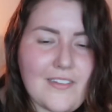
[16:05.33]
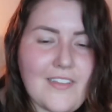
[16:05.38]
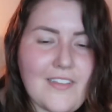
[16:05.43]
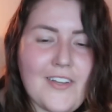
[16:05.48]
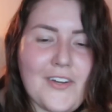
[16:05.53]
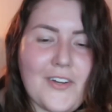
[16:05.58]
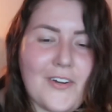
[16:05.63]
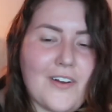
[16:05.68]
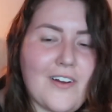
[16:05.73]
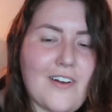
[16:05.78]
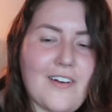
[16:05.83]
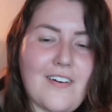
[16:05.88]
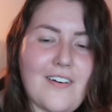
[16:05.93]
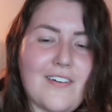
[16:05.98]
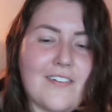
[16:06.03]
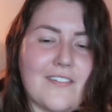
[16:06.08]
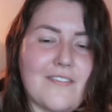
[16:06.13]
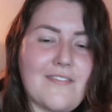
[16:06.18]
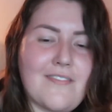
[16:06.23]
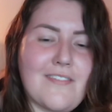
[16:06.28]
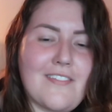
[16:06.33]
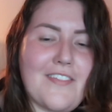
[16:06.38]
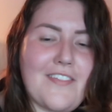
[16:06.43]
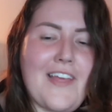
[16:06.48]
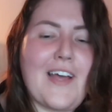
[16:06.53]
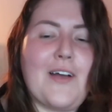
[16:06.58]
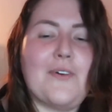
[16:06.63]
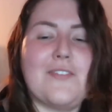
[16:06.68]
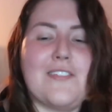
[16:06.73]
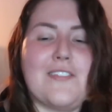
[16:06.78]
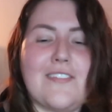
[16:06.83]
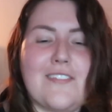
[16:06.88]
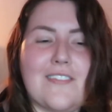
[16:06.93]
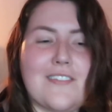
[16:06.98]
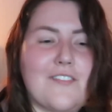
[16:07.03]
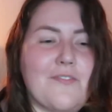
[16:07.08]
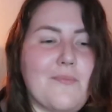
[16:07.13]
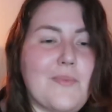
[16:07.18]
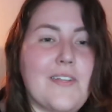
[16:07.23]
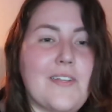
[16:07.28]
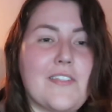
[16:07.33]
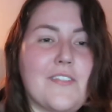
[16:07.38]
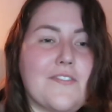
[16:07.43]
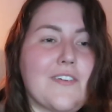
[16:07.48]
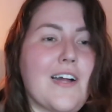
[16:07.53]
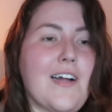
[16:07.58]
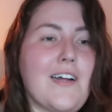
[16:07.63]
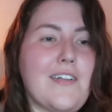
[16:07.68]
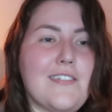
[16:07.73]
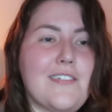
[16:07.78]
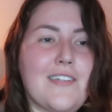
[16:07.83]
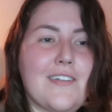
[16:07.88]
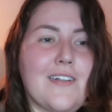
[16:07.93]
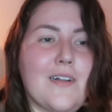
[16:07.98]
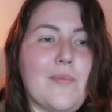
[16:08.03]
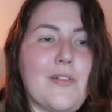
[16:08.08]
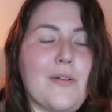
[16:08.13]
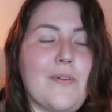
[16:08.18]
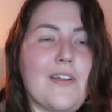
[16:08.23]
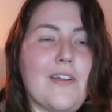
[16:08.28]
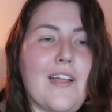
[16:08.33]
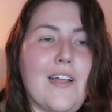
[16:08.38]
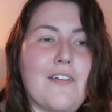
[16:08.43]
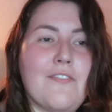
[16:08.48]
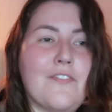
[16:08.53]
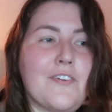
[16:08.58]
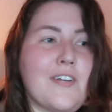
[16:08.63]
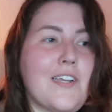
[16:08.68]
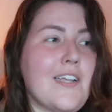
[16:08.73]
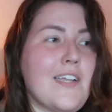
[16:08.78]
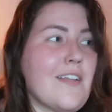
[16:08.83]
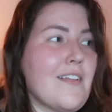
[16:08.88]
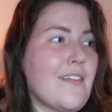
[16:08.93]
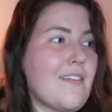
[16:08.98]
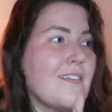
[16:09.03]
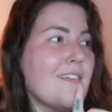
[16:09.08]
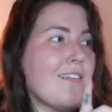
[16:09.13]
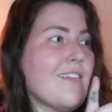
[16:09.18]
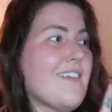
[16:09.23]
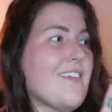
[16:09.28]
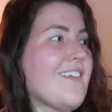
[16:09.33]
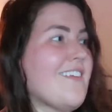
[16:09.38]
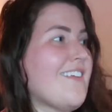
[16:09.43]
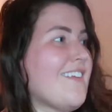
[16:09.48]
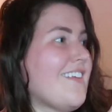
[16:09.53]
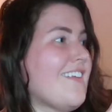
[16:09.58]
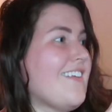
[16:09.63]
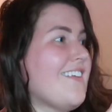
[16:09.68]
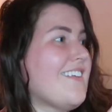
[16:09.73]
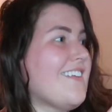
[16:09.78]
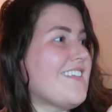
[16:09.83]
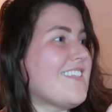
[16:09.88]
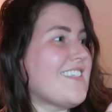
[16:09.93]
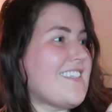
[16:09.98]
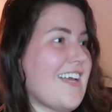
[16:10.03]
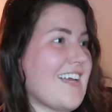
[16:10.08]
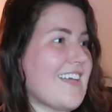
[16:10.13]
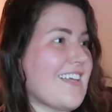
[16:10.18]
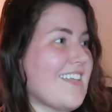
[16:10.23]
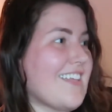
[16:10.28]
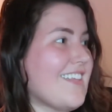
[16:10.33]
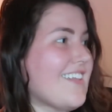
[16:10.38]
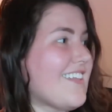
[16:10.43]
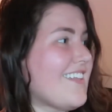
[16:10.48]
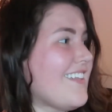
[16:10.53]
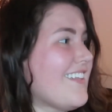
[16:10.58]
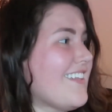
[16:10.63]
There are thousands of minutes of content uploaded every second,